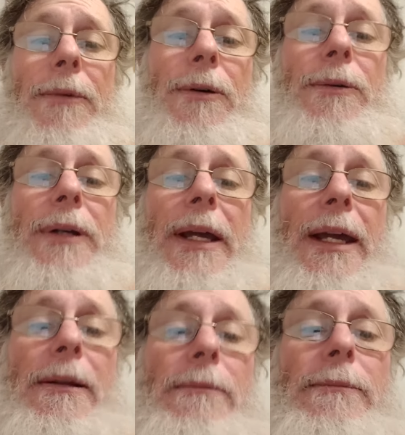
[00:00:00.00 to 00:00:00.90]

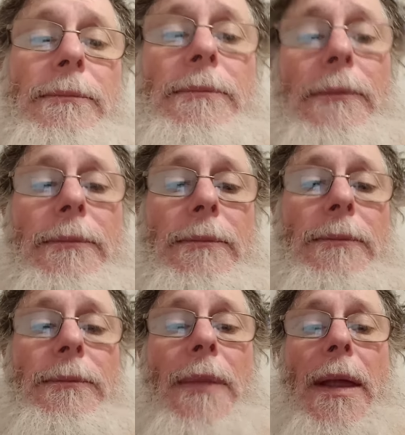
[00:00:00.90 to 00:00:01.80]
Okay,
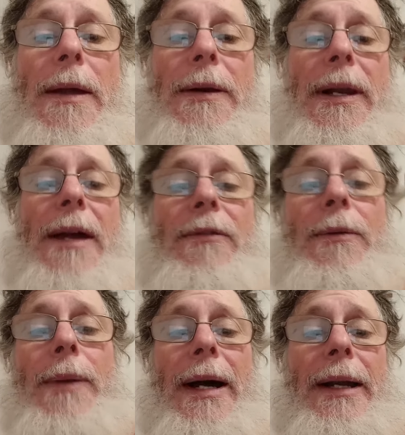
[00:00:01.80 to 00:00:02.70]
never
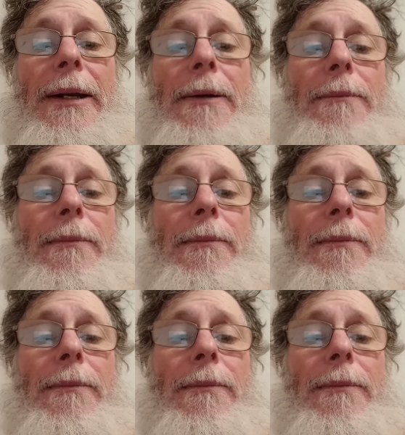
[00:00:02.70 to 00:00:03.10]
mind.